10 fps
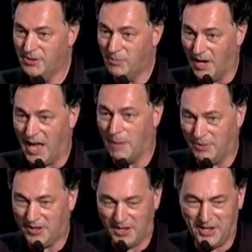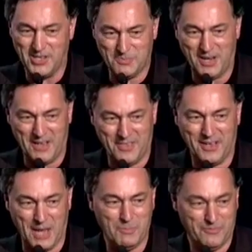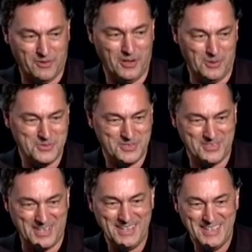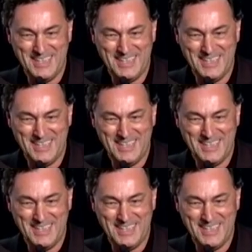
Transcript: while Apple clearly is playing the game of closed. Right?